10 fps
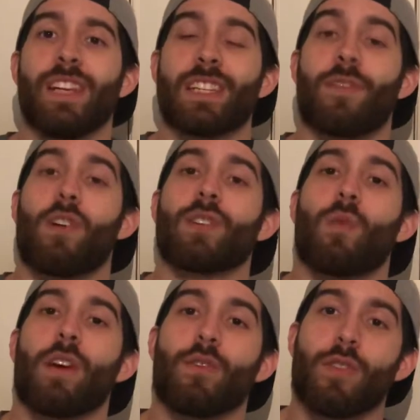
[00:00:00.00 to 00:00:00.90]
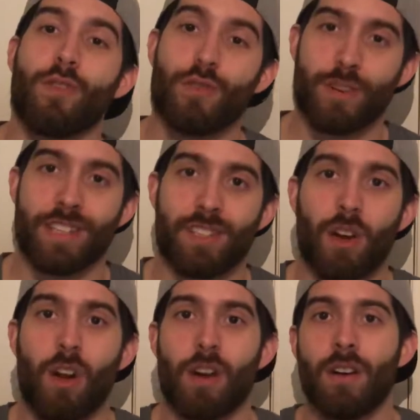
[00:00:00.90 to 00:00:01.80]
As far as what your nutrients
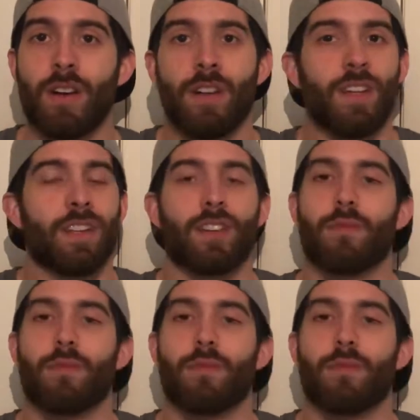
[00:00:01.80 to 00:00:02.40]
are, there